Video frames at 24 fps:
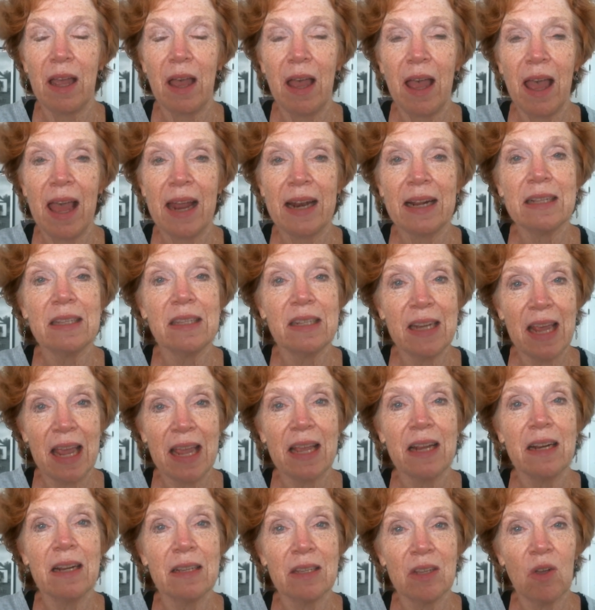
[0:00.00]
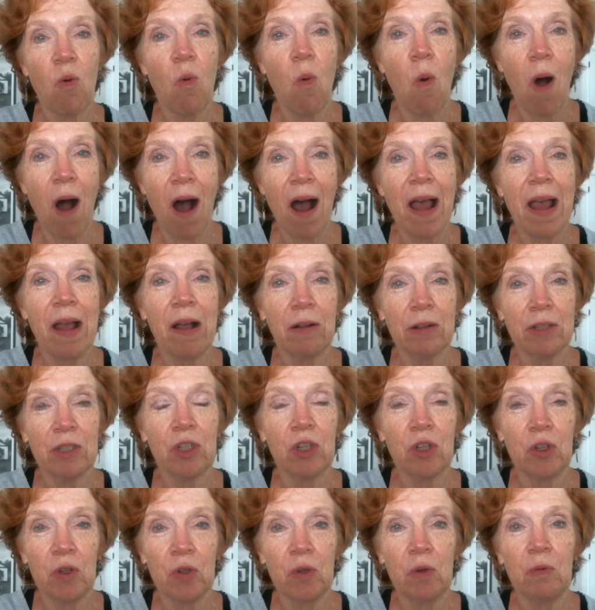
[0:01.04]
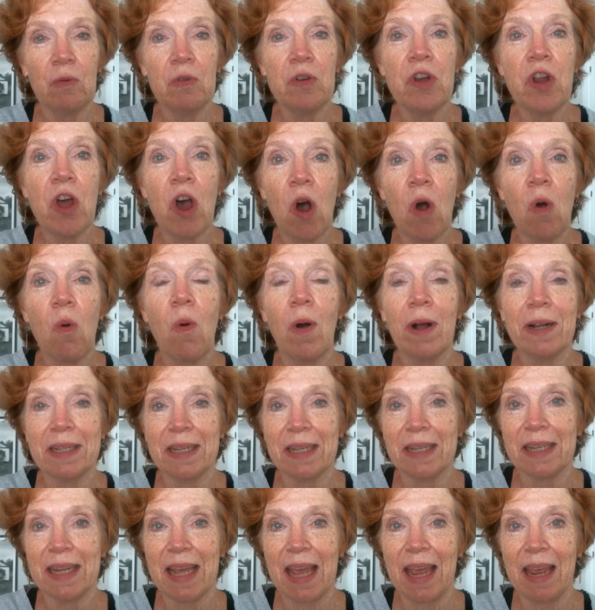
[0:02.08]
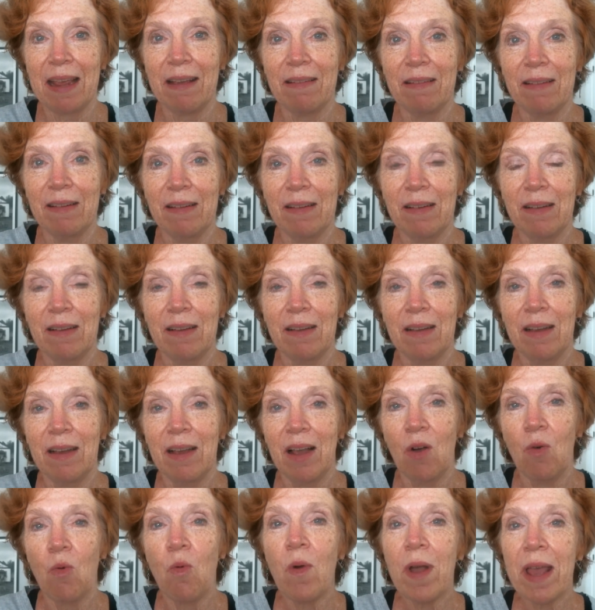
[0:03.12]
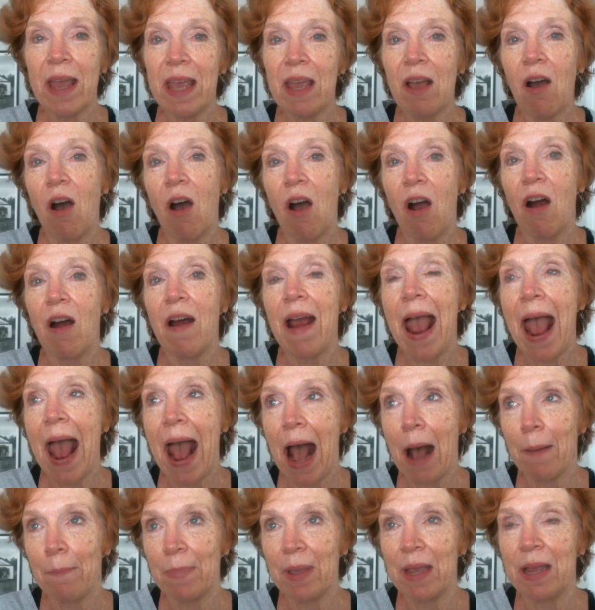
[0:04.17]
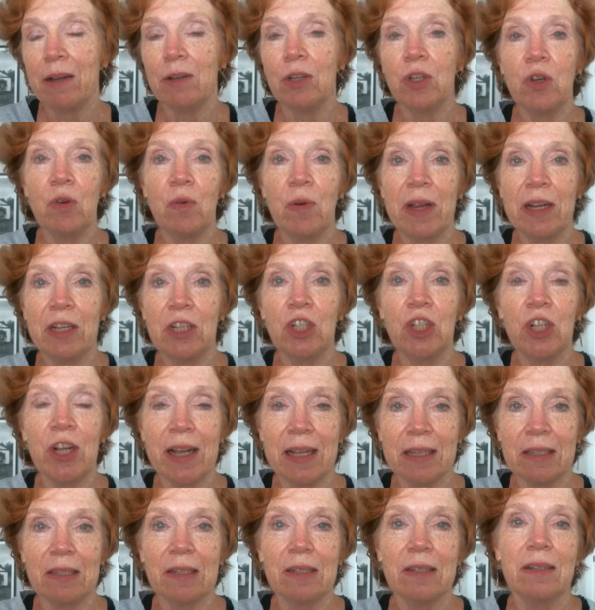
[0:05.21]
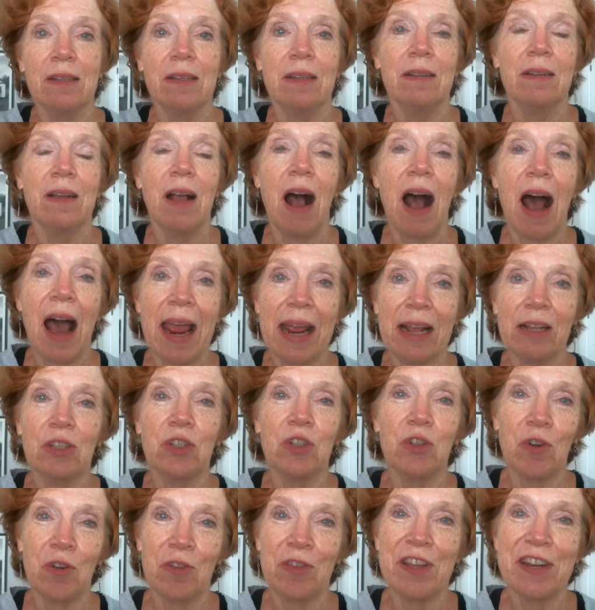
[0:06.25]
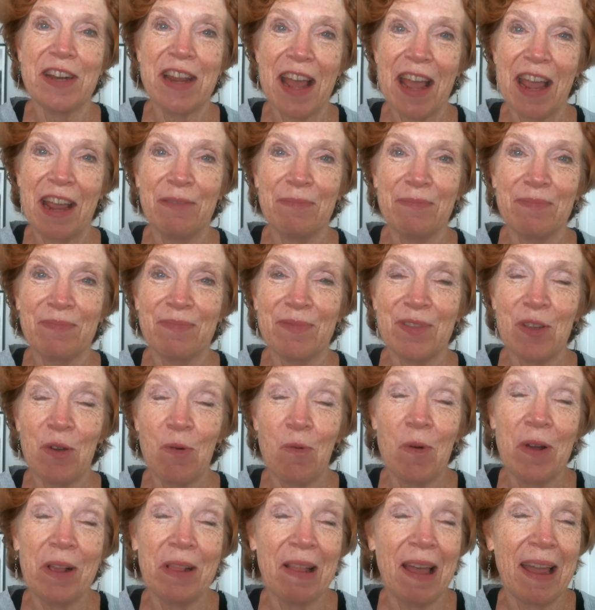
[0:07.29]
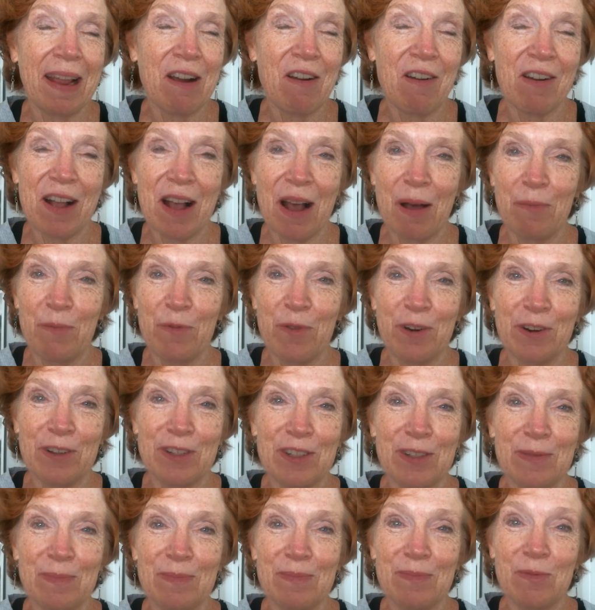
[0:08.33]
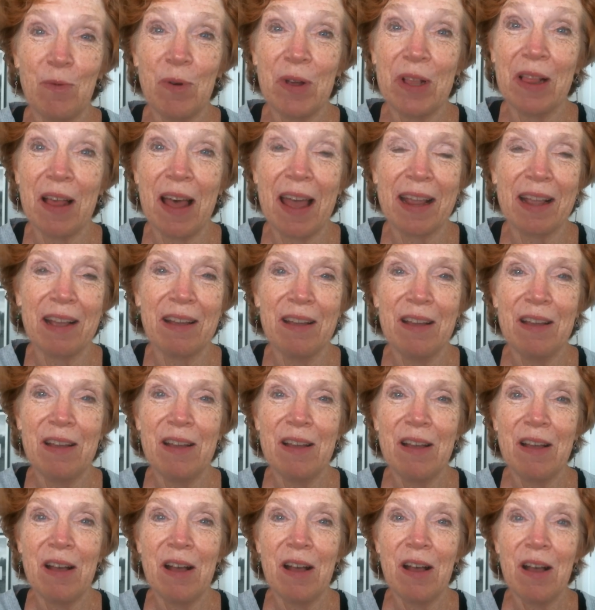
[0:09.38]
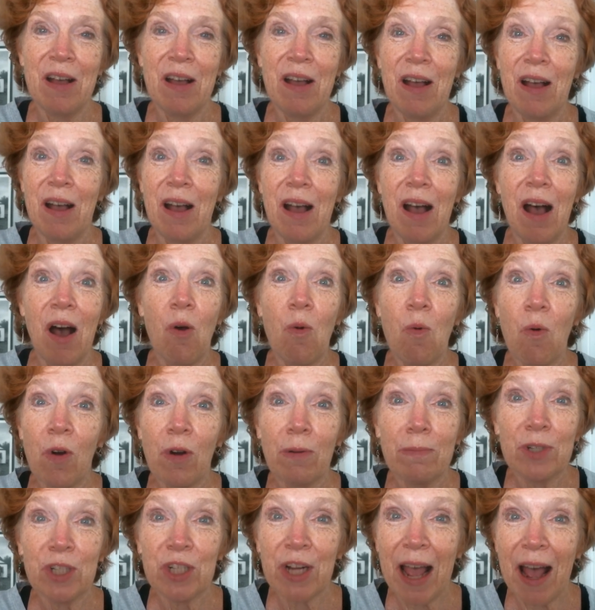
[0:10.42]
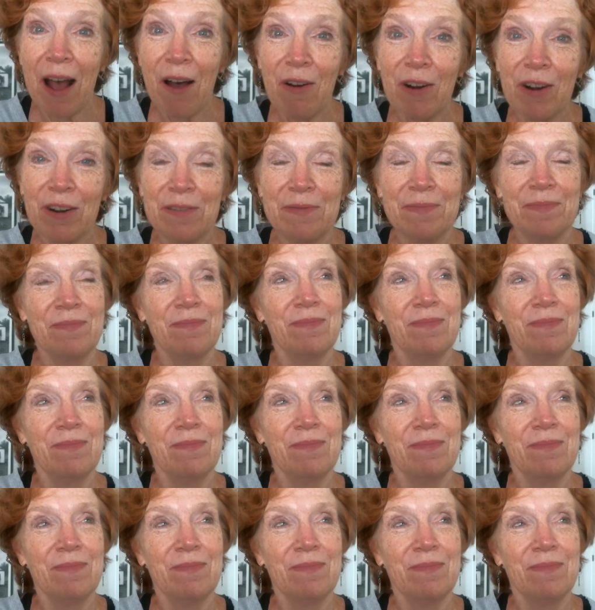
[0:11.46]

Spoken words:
and it's taken us a while to know what to take. We are happy doing just hikes during the day. We like our comforts. We like a warm shower,